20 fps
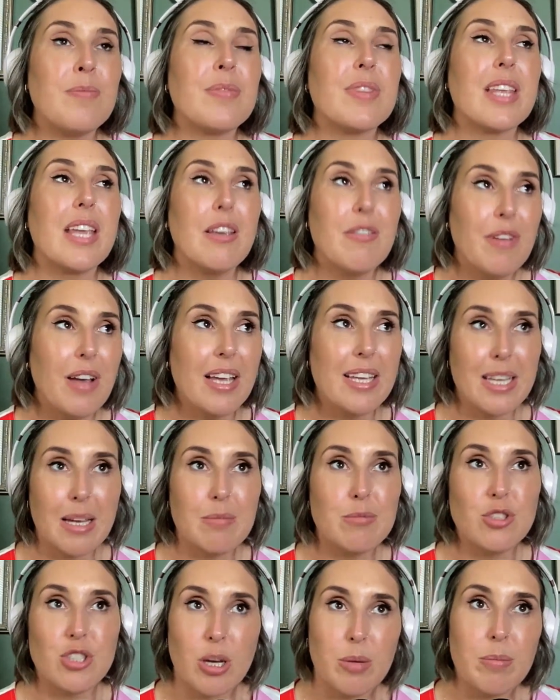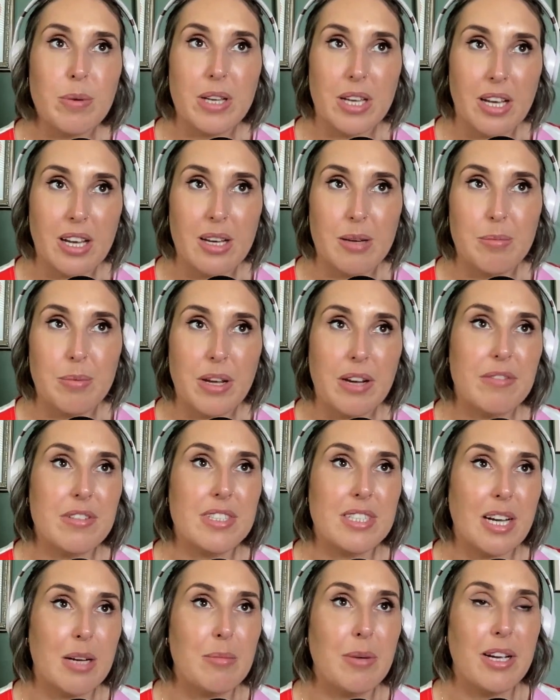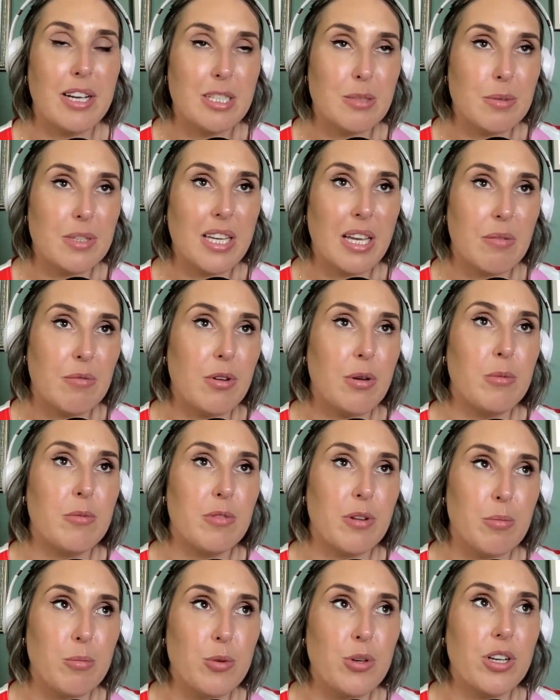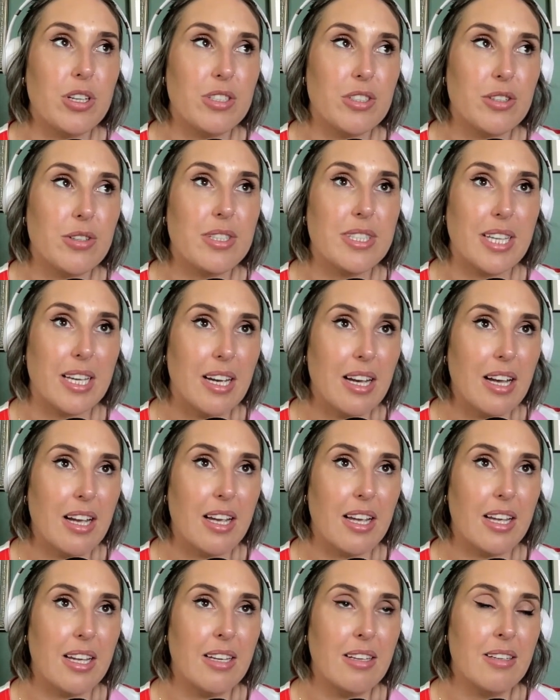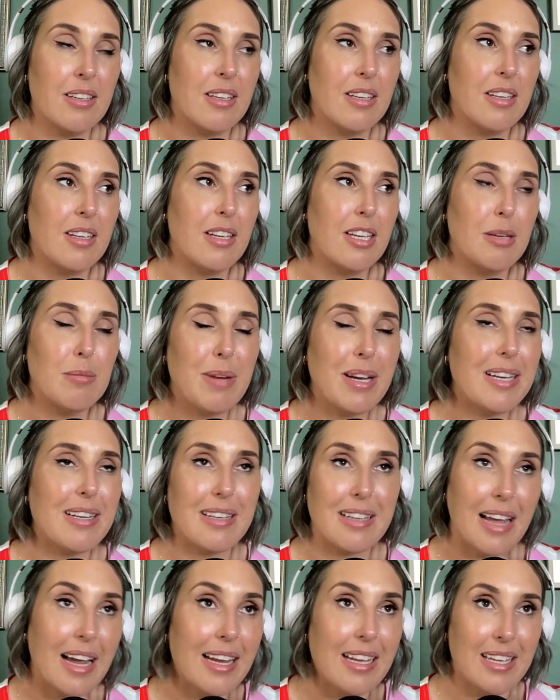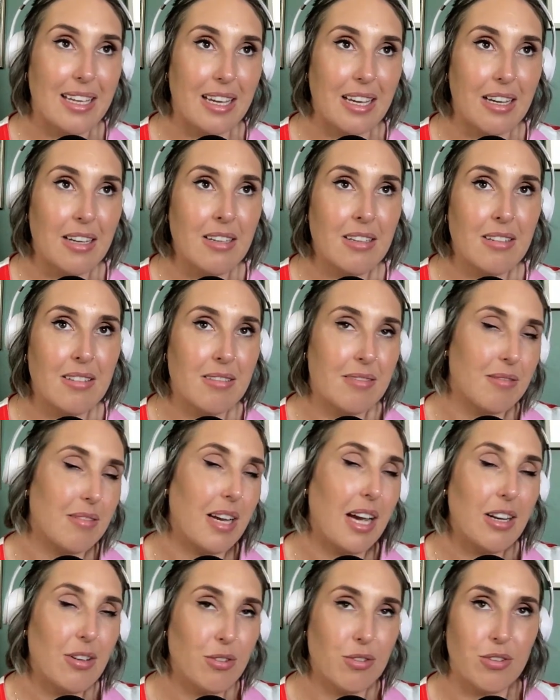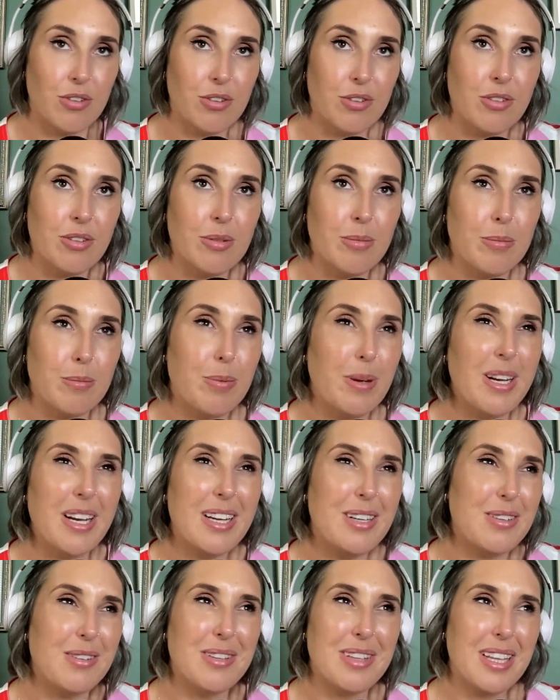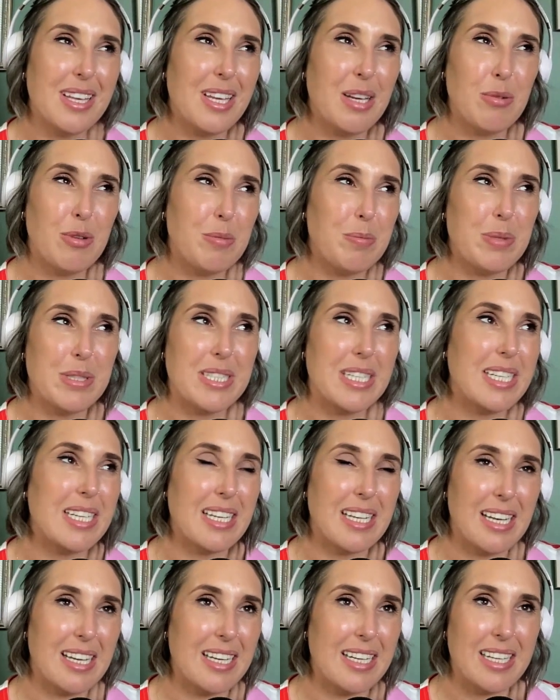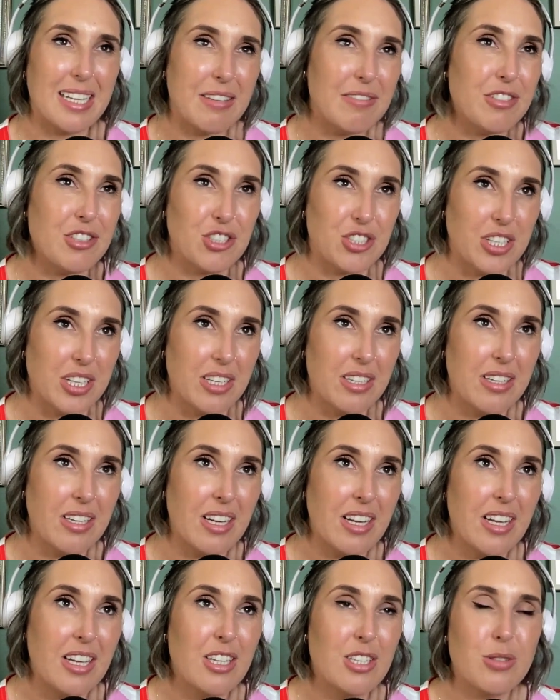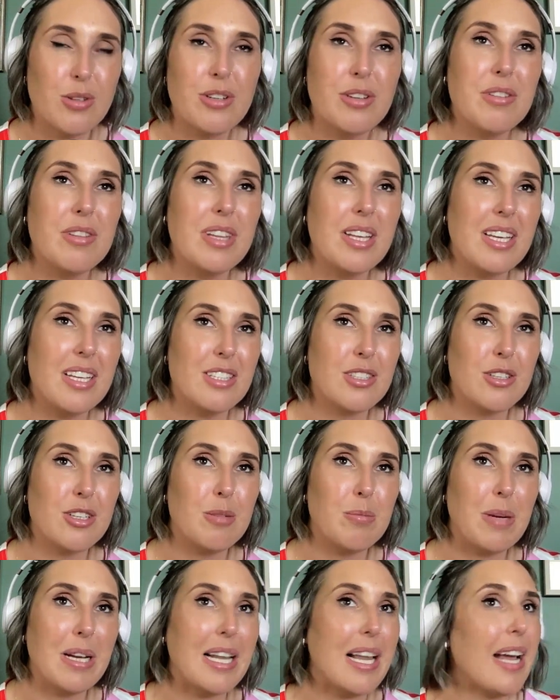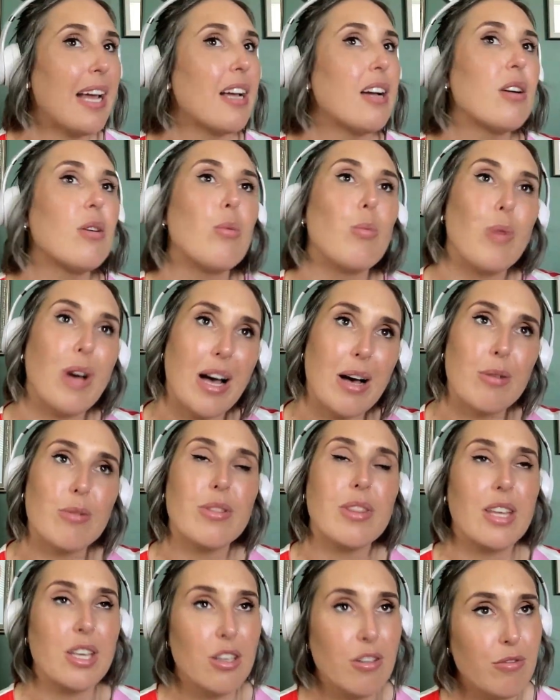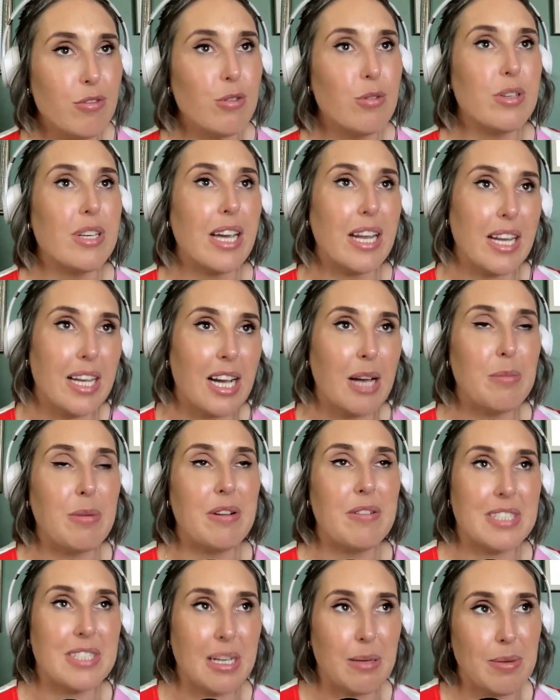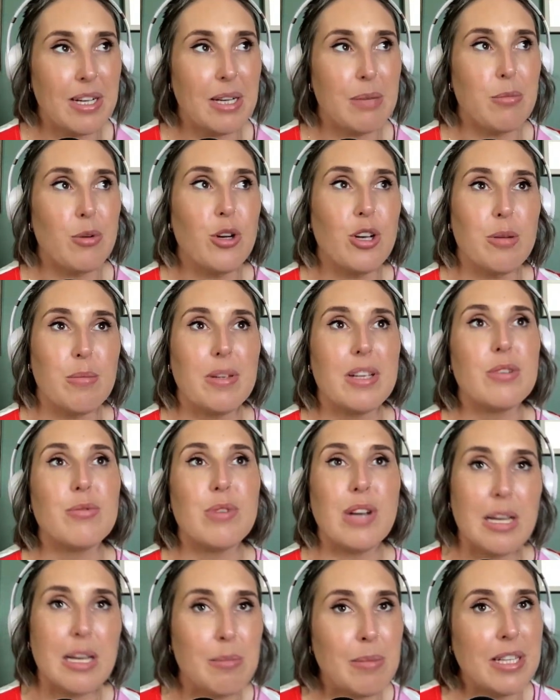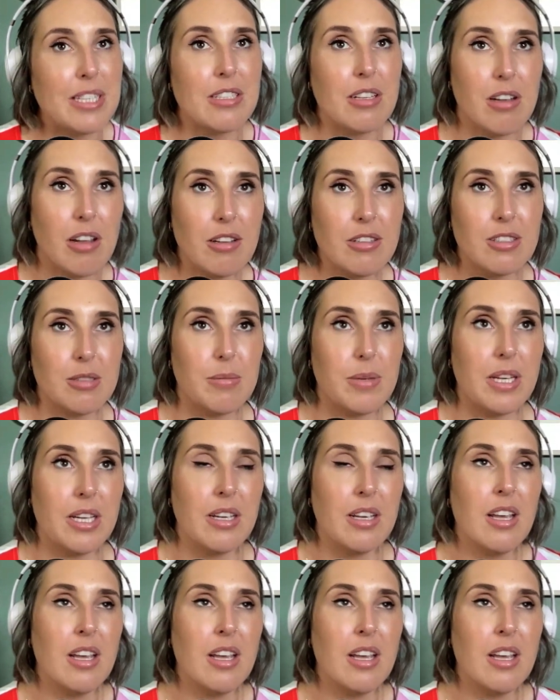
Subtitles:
if I kept jumping up every time my husband came home from work to go say hi, he might like it. I don't know. But I don't think he would particularly give a shit. So I don't think he's going to be like, wow, thank you for getting up every time I come home. It really means a lot to me.